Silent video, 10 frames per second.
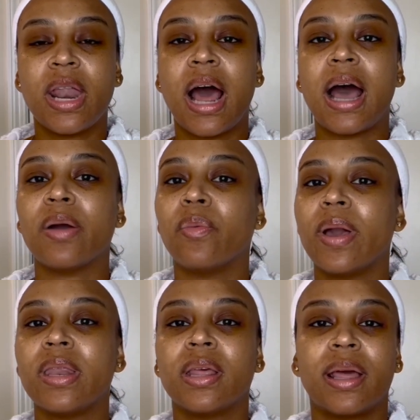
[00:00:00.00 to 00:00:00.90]
I
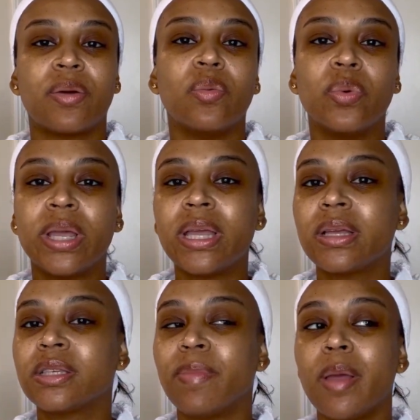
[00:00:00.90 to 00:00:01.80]
waited like
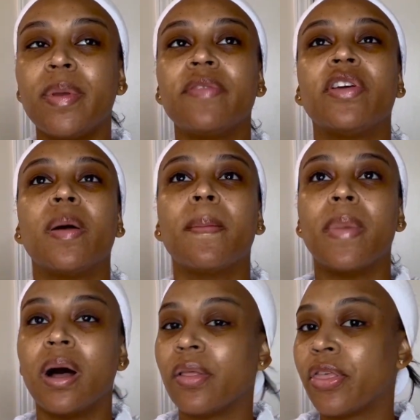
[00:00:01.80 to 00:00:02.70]
weeks, maybe even a
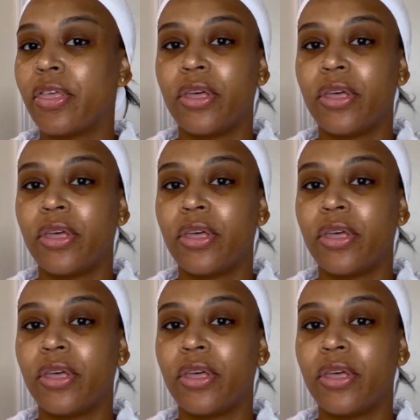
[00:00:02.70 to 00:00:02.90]
month,